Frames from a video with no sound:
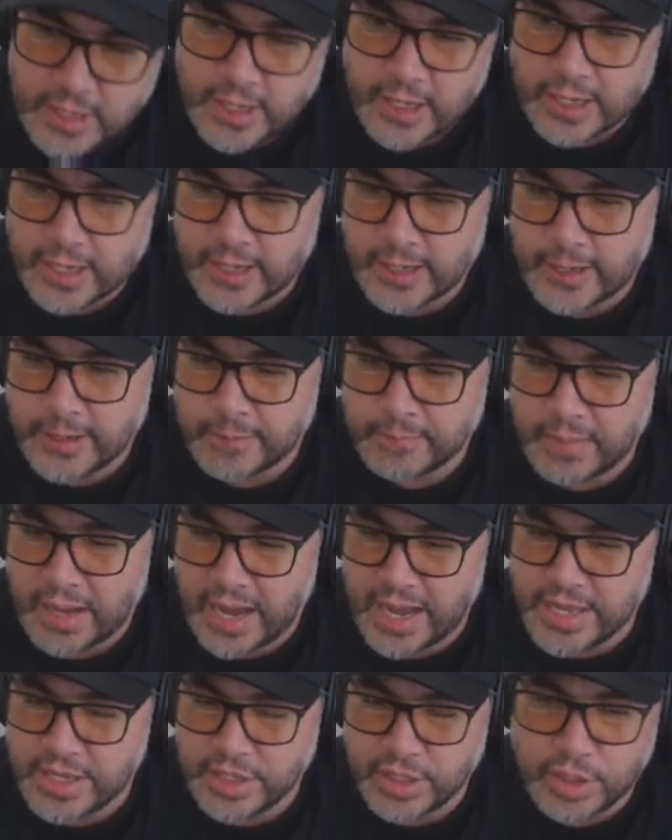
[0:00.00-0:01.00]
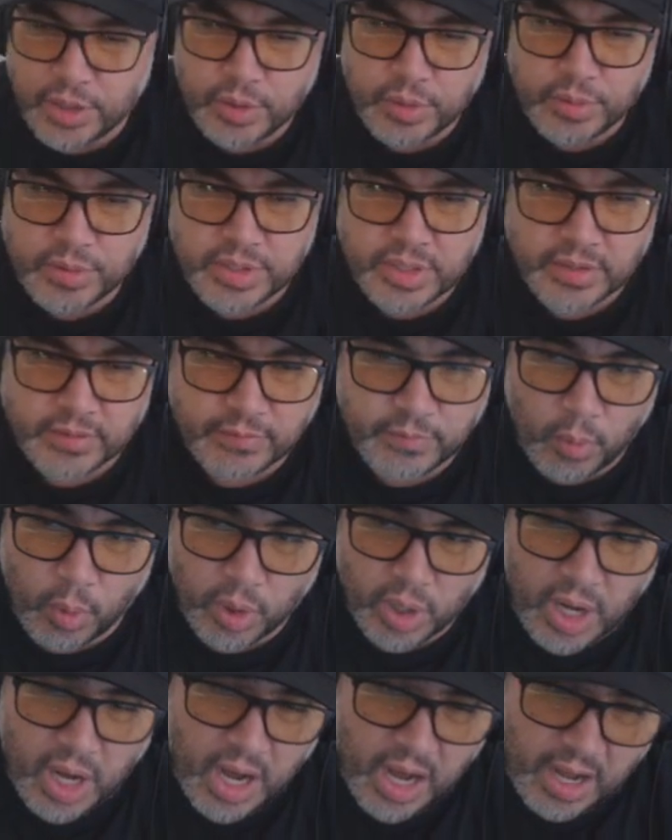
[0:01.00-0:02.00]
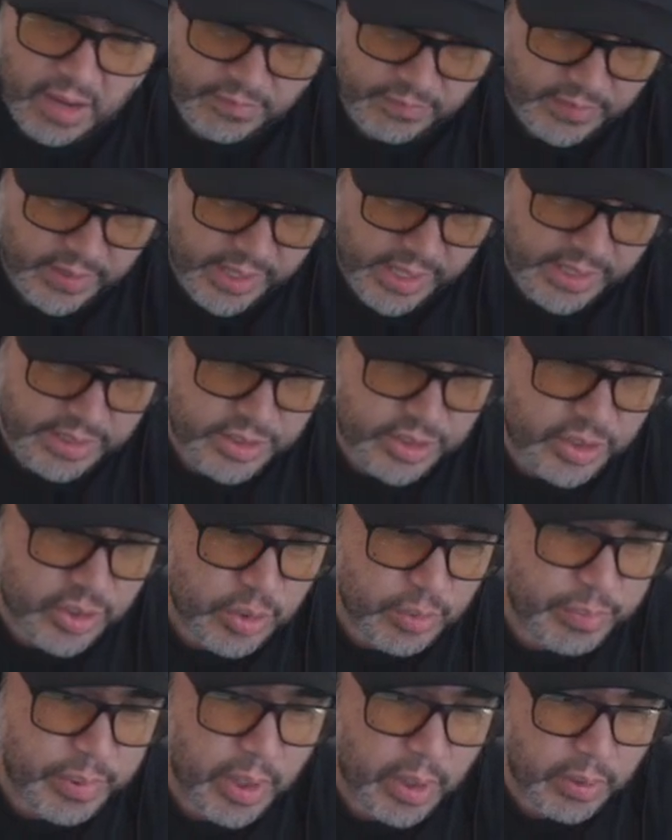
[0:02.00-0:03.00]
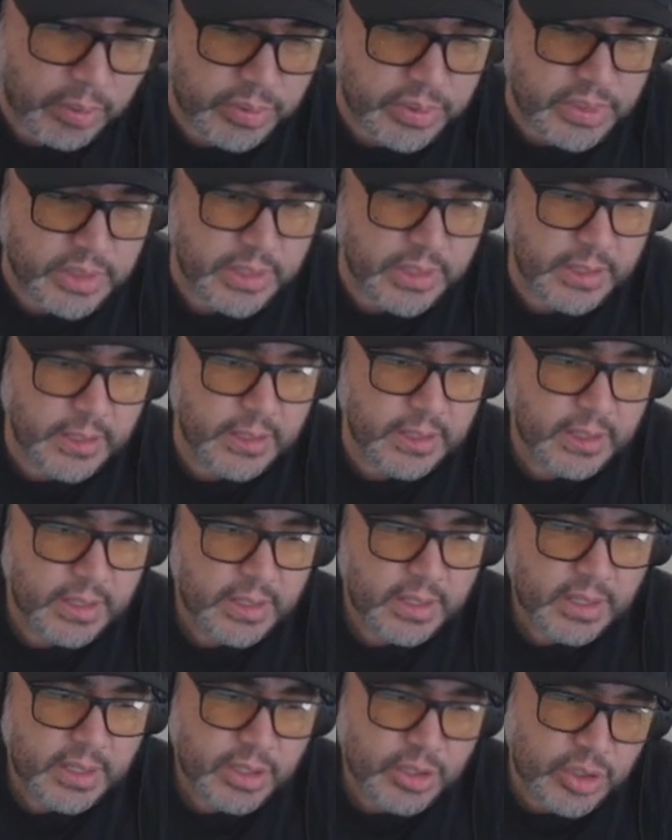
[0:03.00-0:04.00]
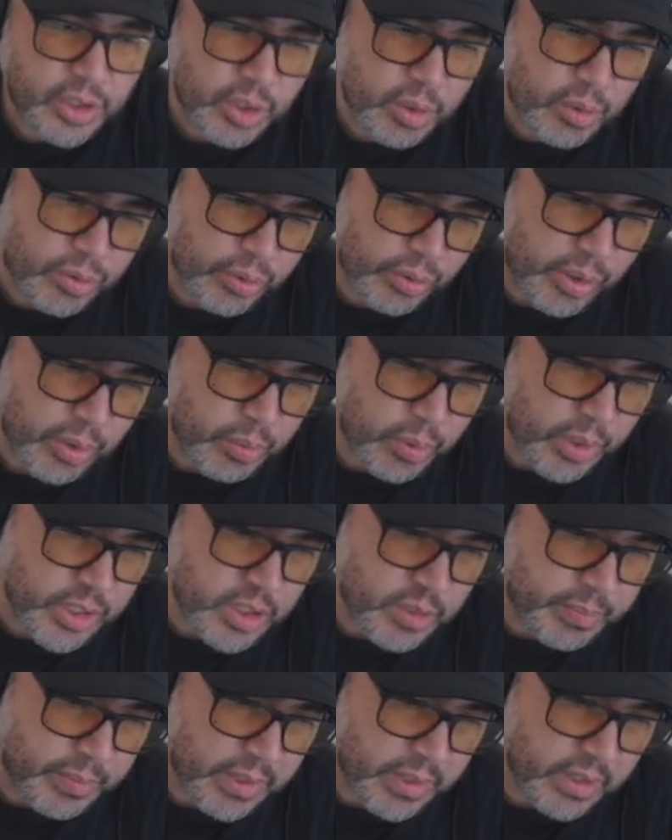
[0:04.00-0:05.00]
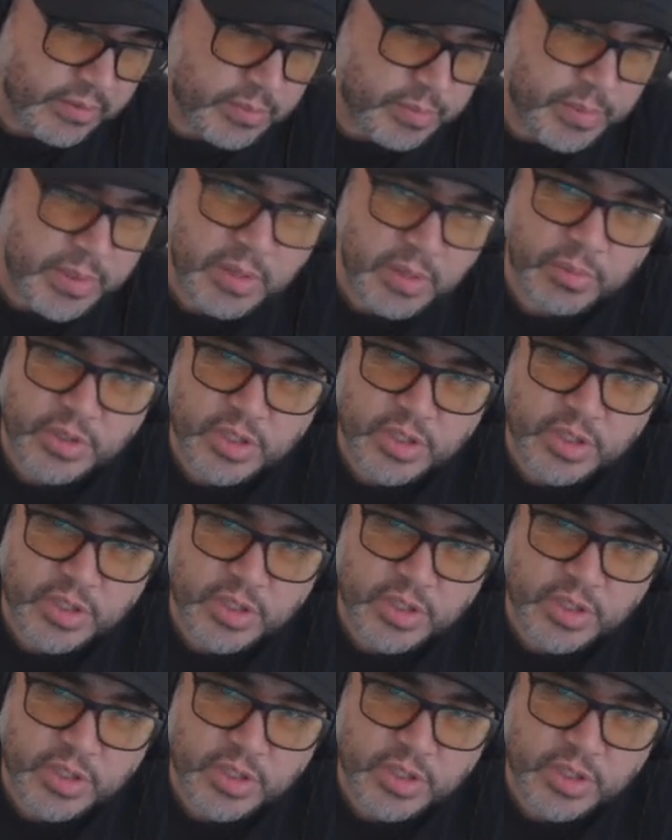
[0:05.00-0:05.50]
I used 4 offense, 2 potency. 231 speed with